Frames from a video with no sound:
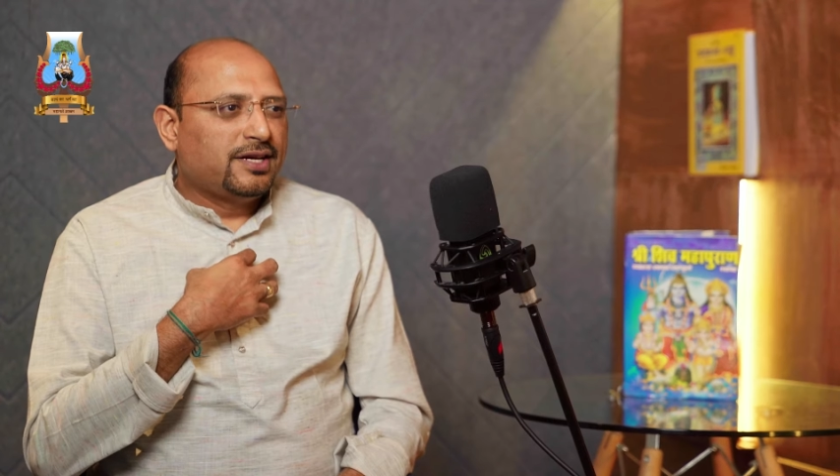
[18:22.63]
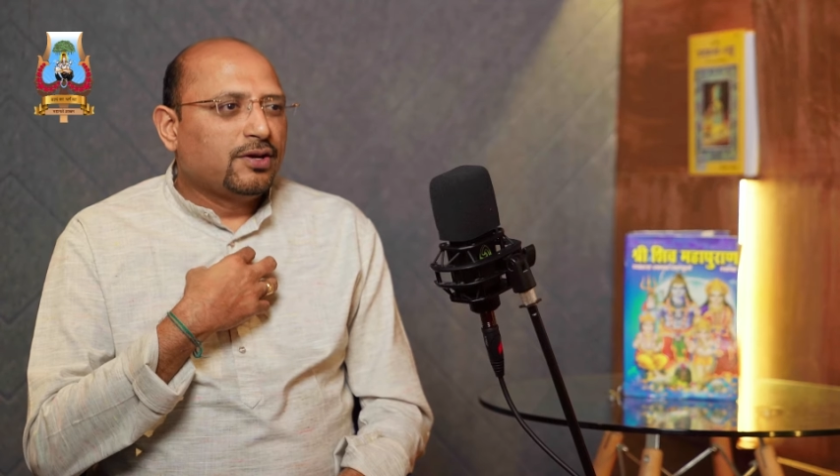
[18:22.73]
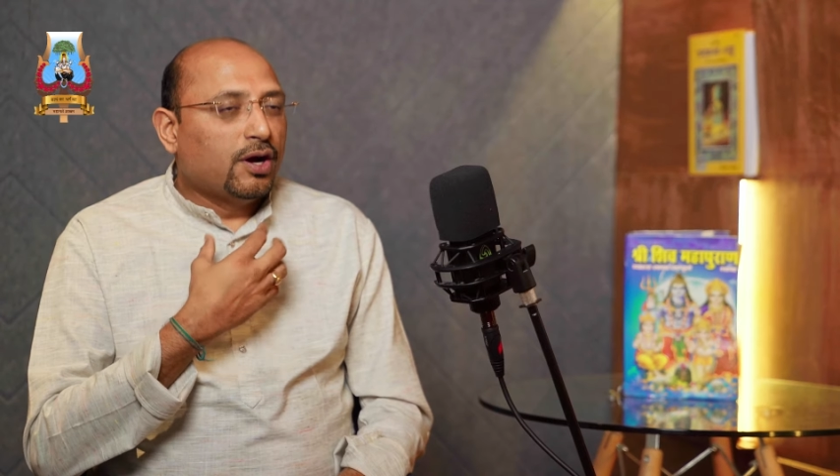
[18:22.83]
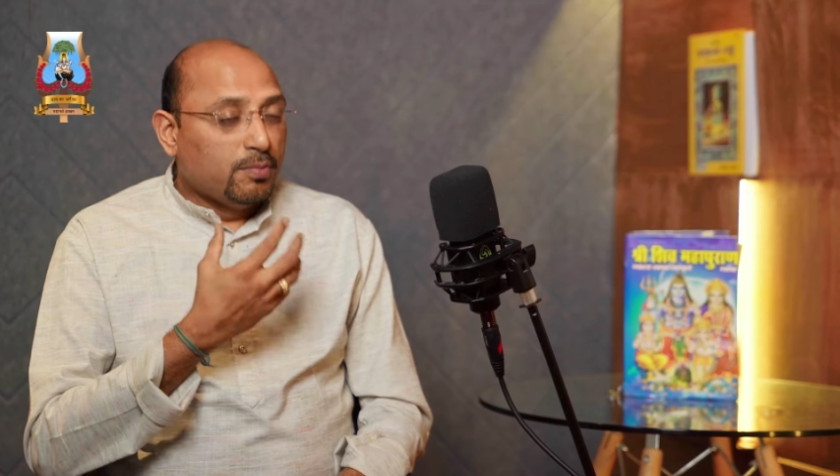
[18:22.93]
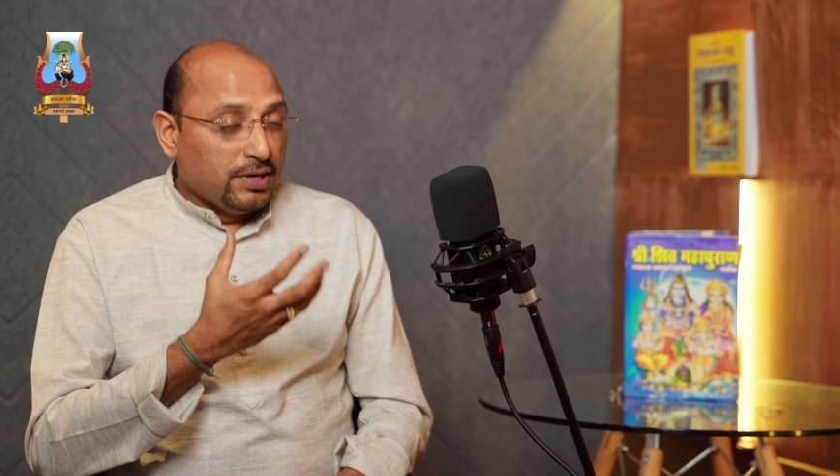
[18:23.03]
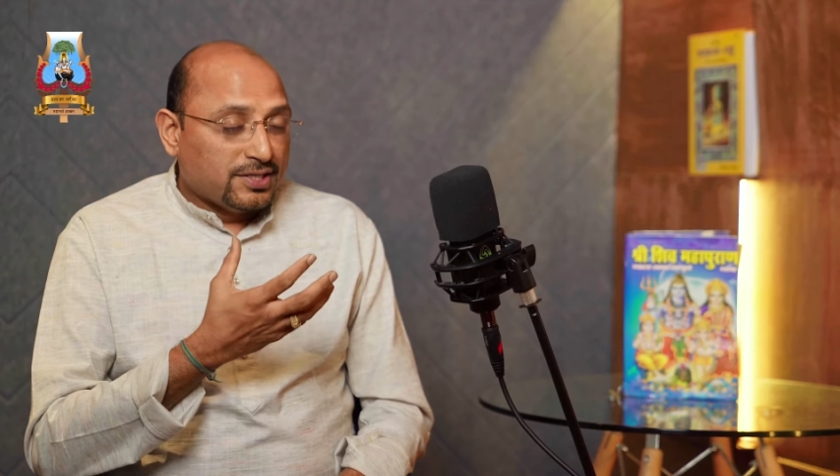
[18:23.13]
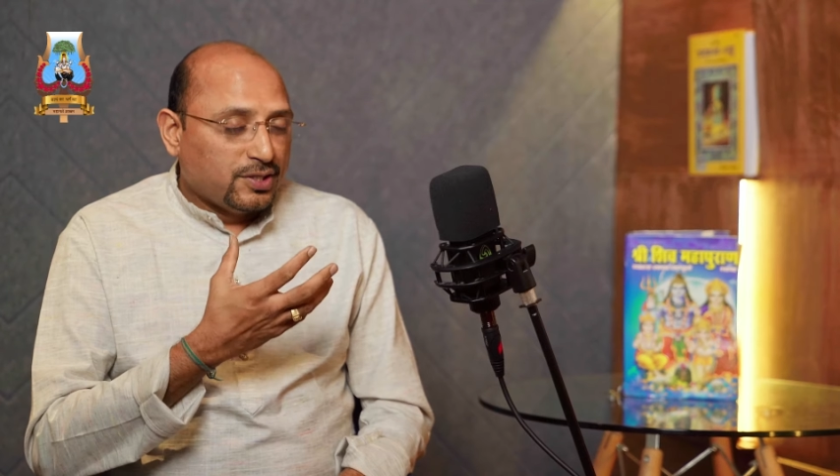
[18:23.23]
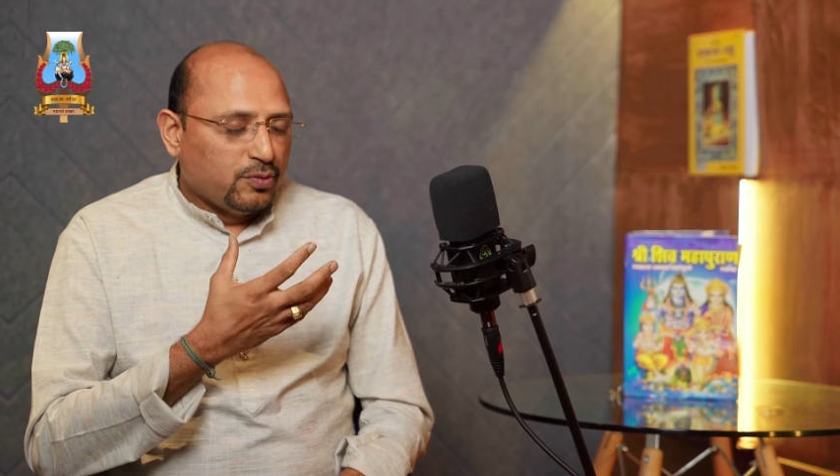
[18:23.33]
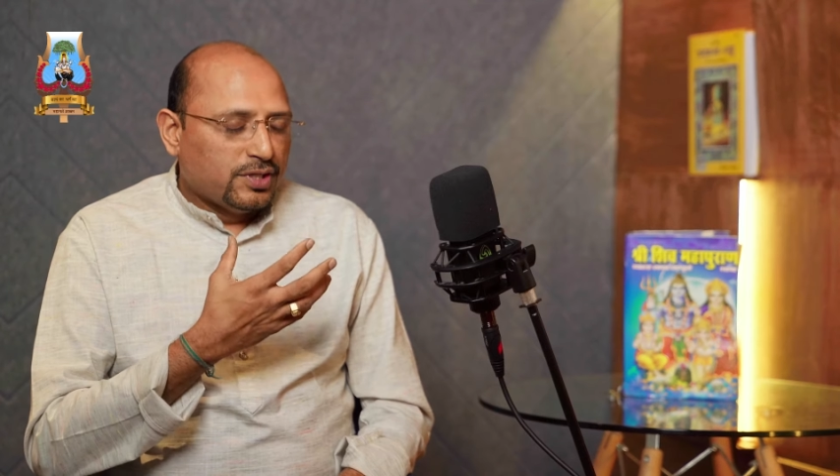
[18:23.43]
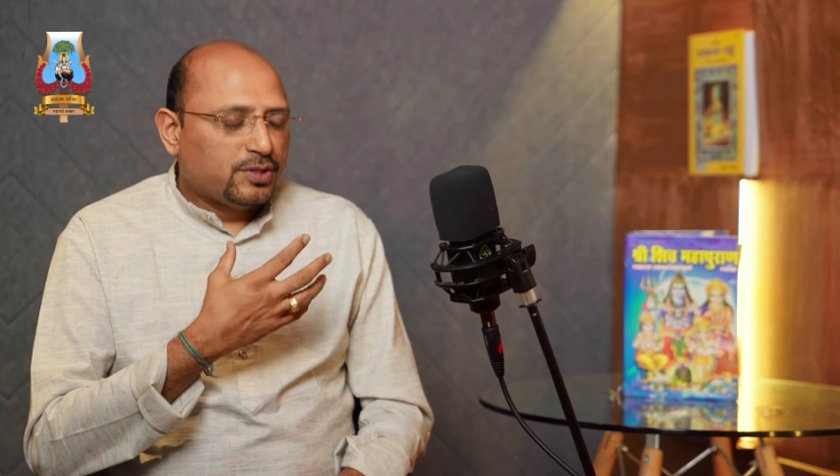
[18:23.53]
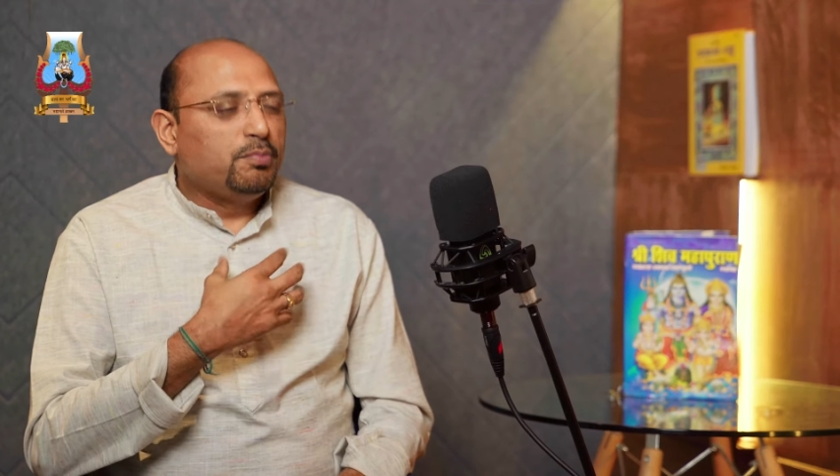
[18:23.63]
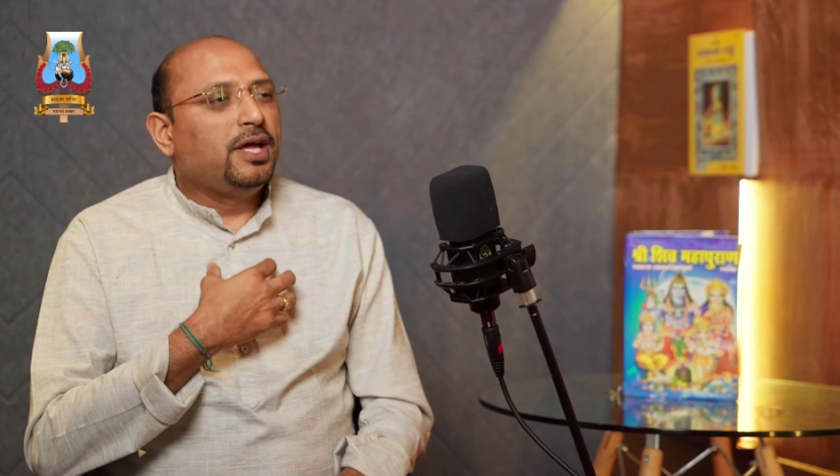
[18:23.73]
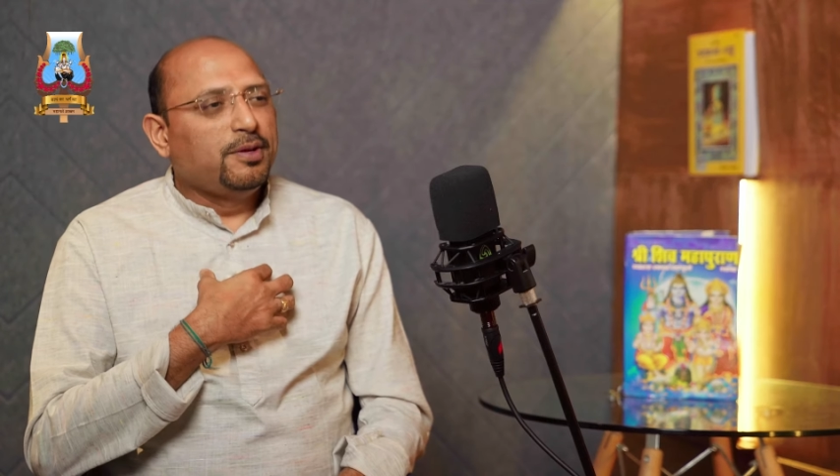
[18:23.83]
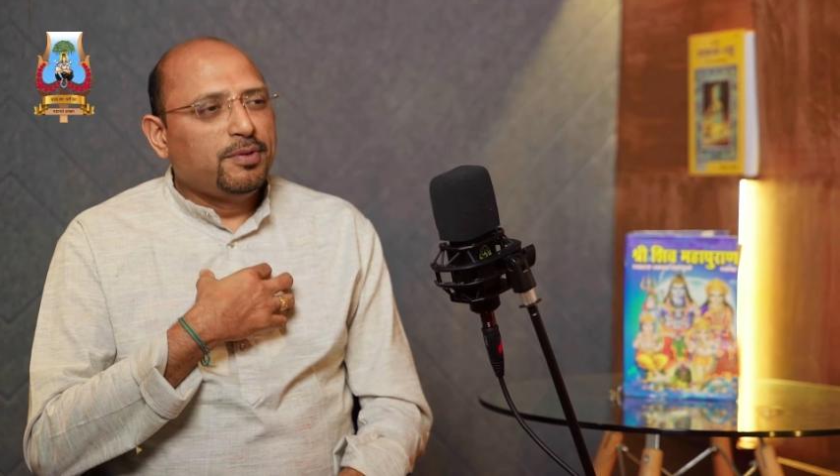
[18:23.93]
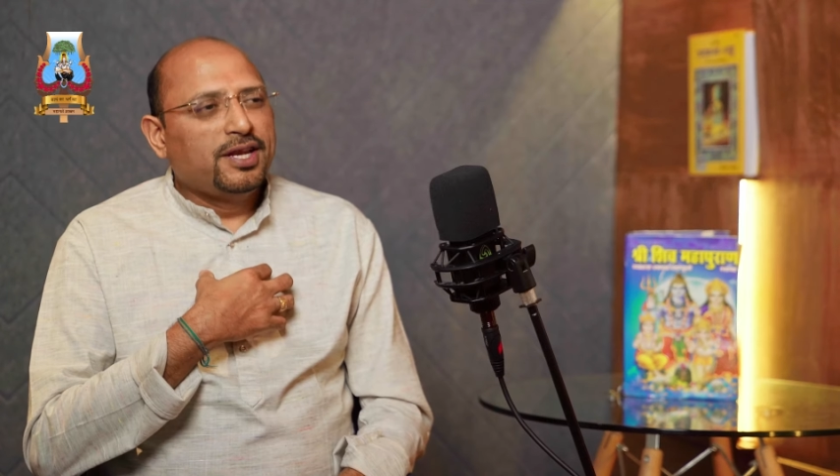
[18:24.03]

And God bless you with many,